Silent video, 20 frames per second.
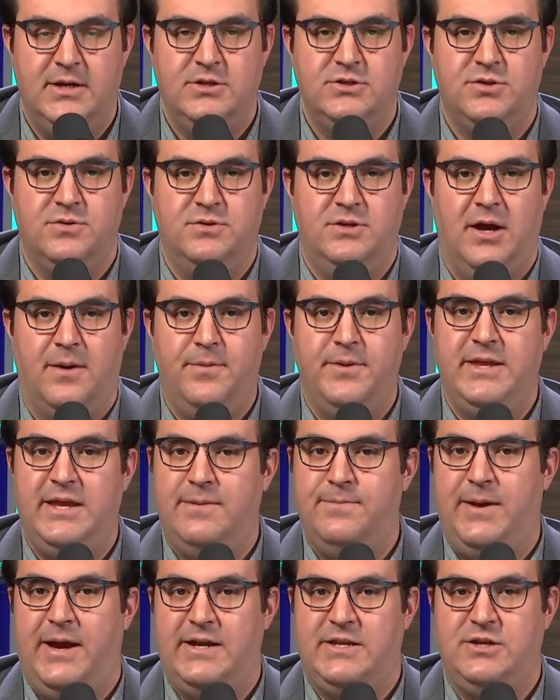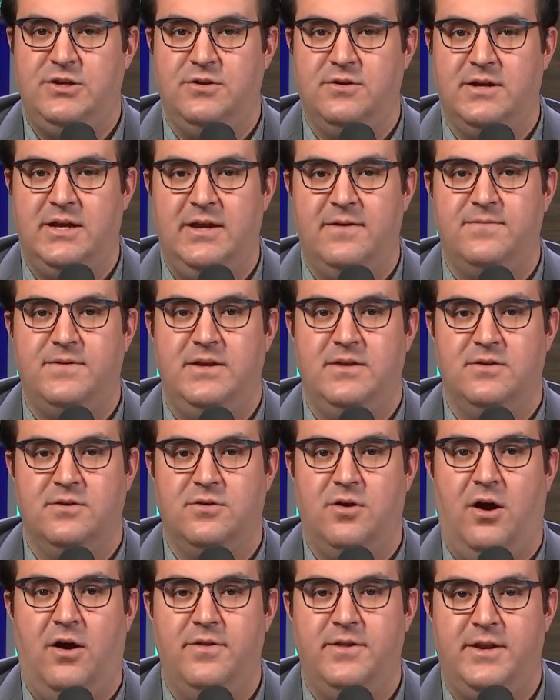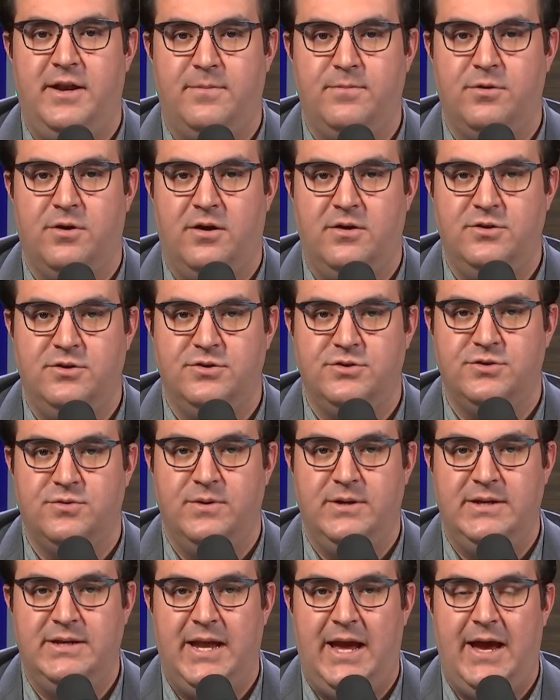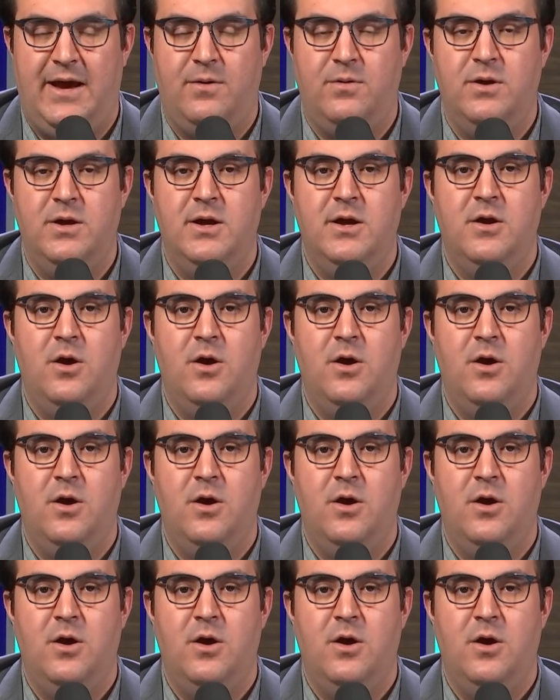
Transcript: So double the impact of your gift. Either call the number on your screen now